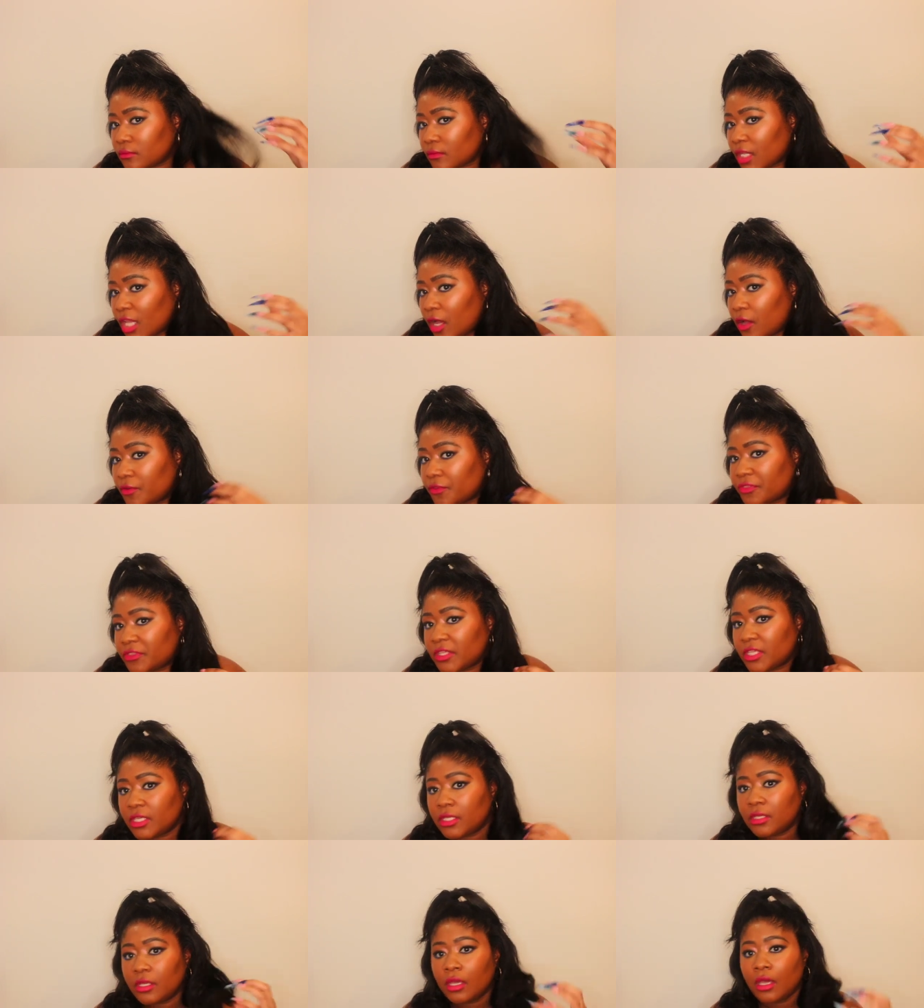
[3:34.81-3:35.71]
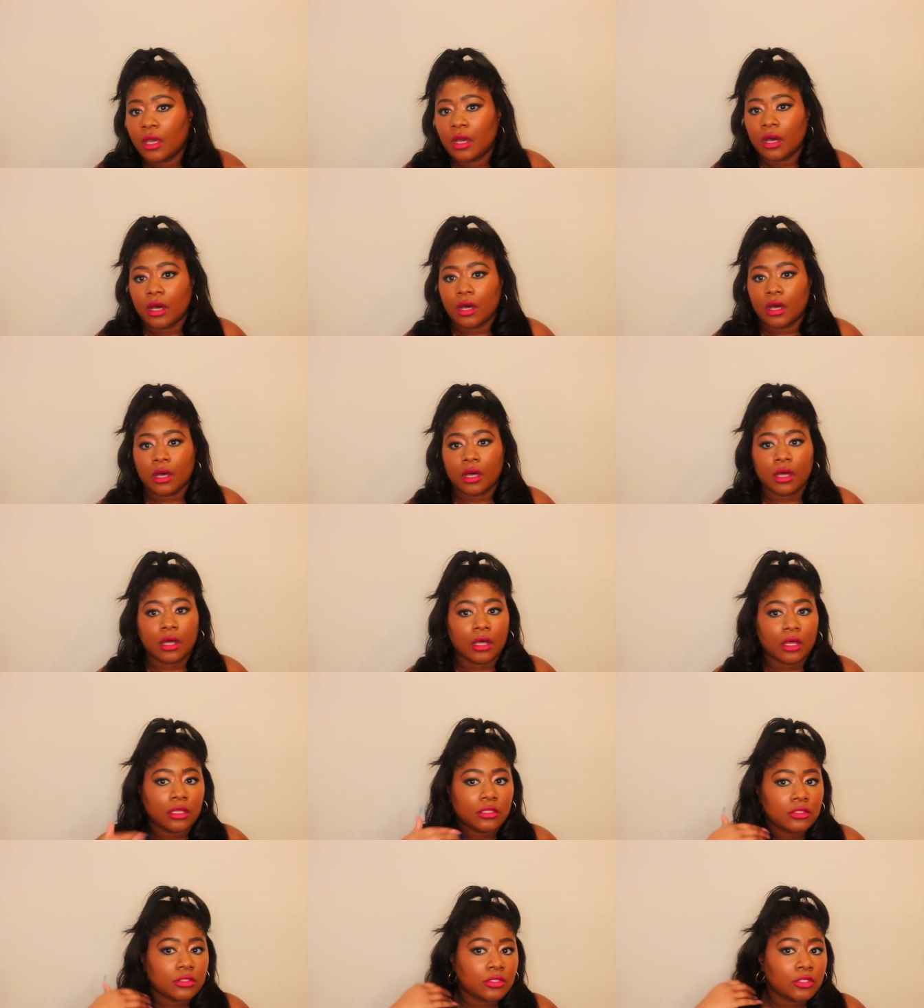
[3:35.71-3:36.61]
healthy
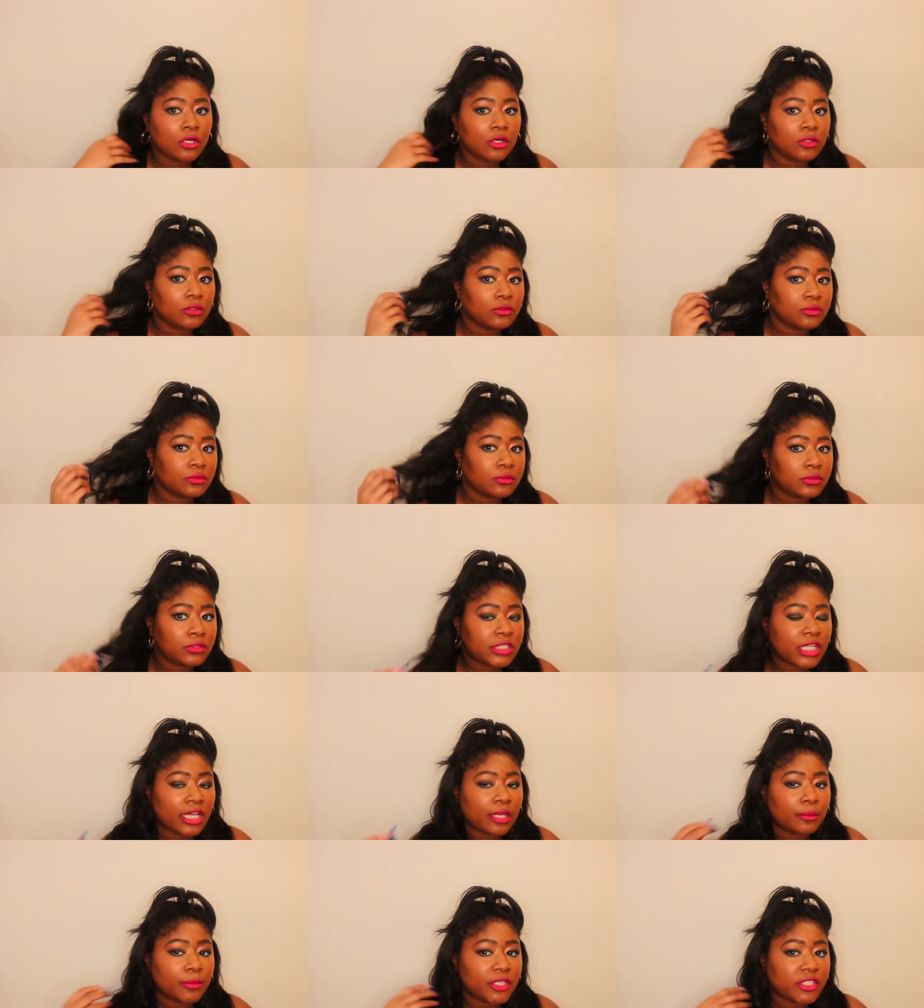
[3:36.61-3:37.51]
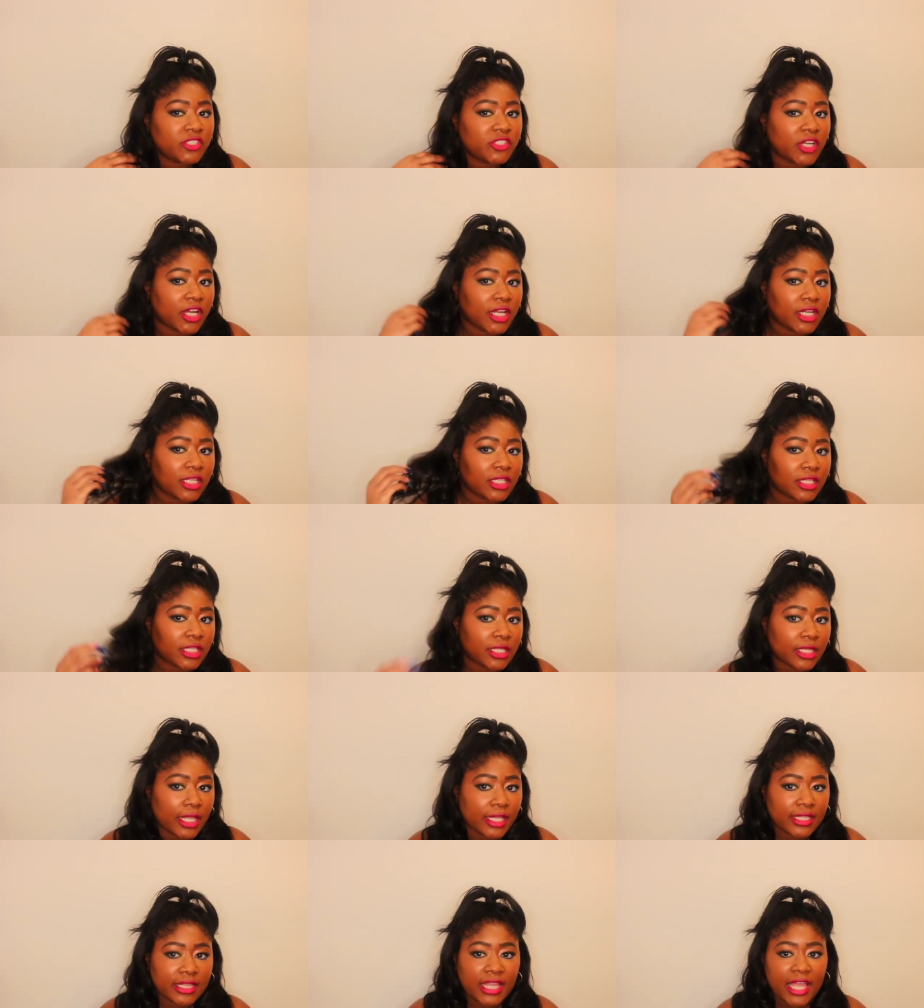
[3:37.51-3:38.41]
uh no damage or anything
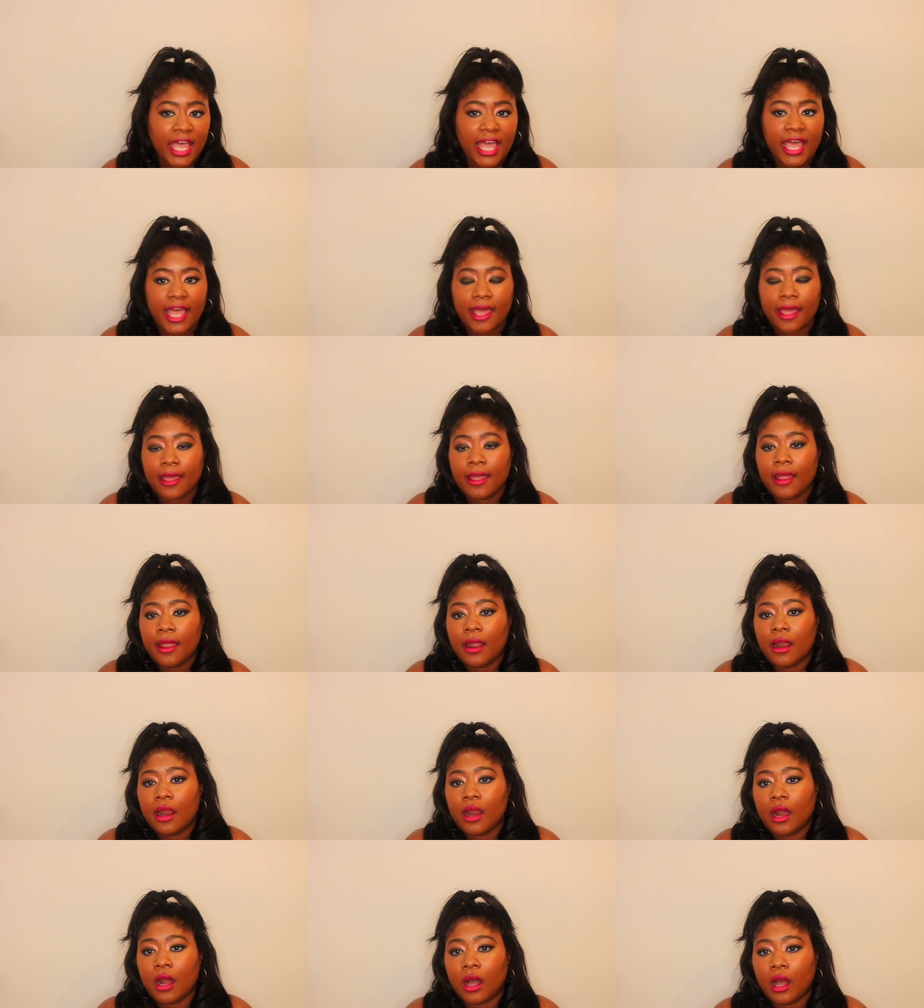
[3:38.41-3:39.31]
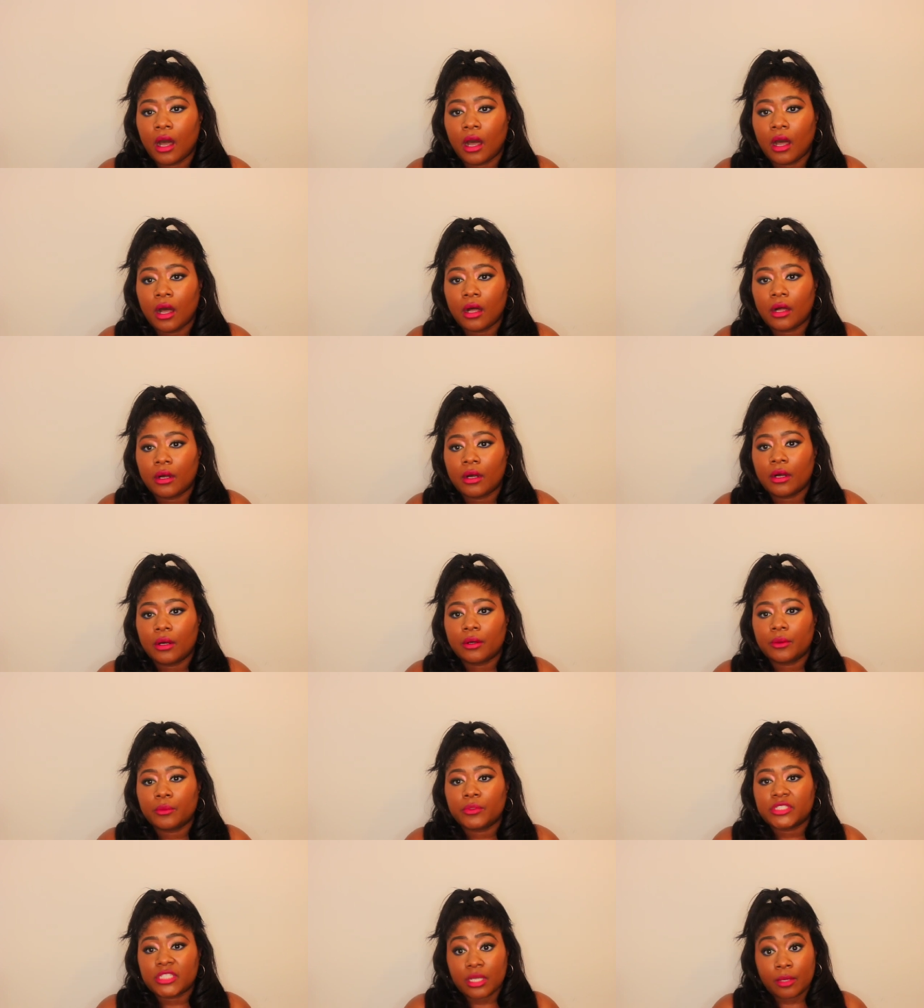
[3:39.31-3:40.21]
like that
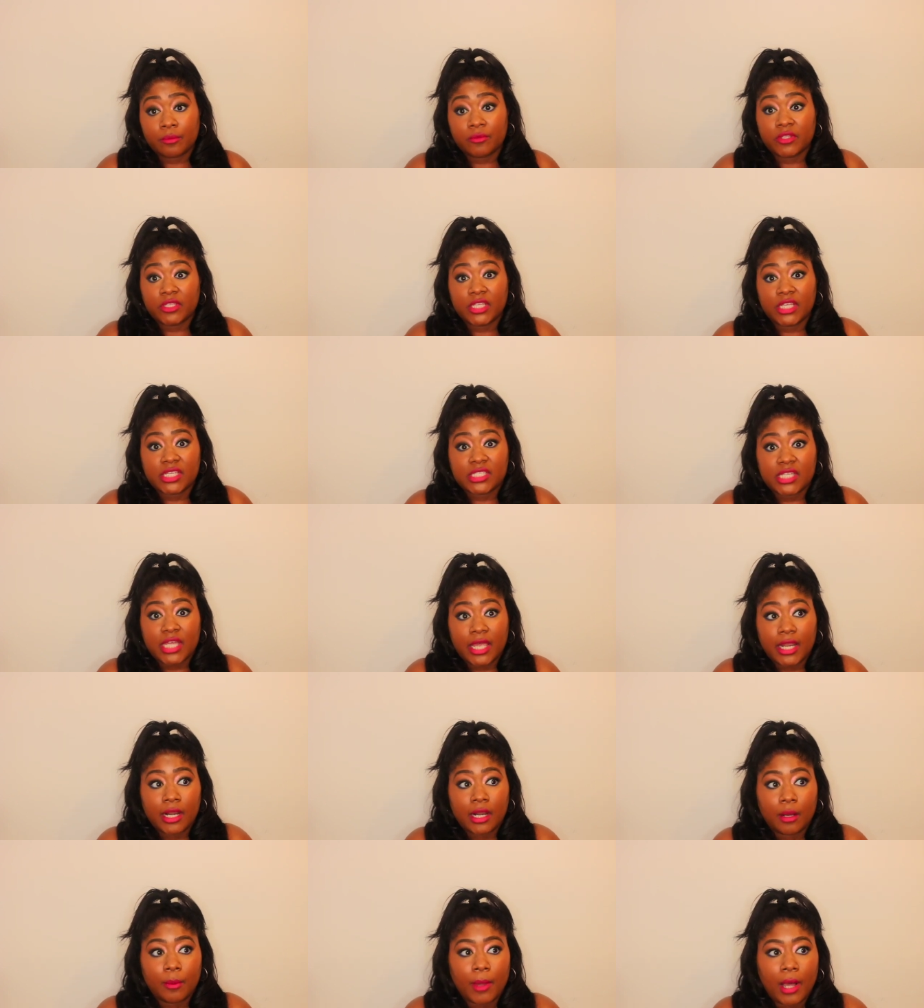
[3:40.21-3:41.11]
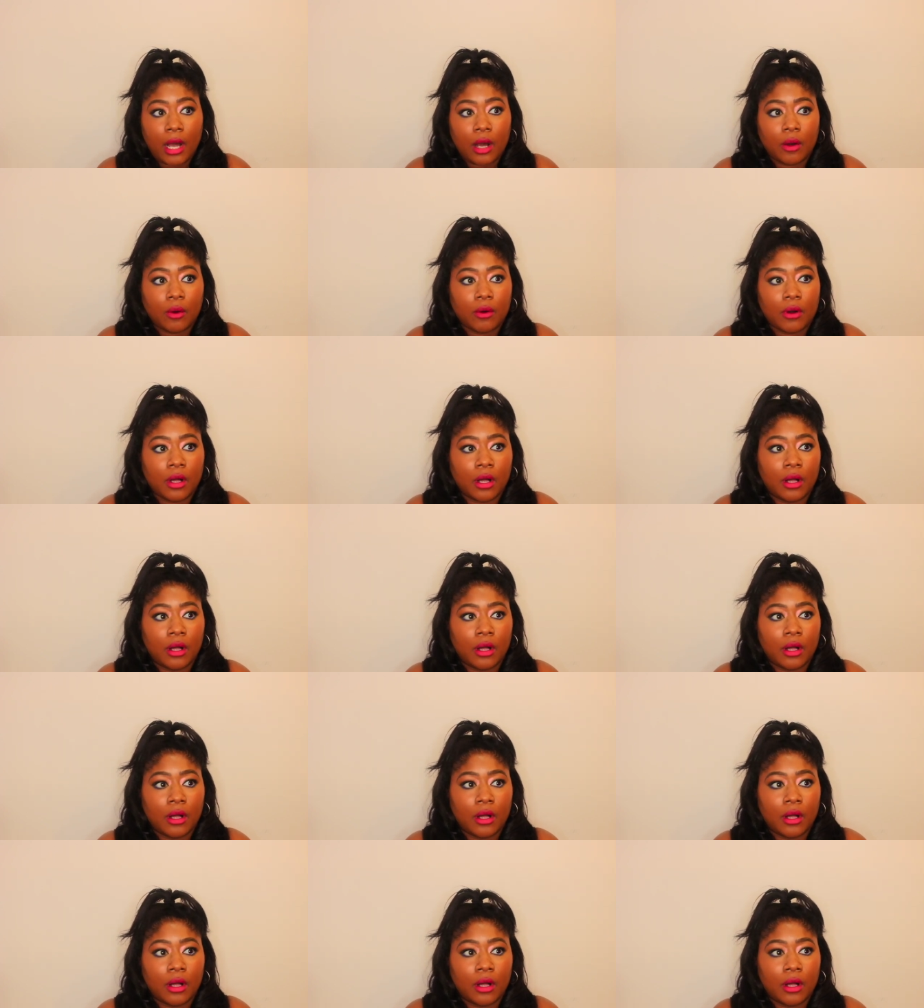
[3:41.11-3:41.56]
uh, which I'm really excited about.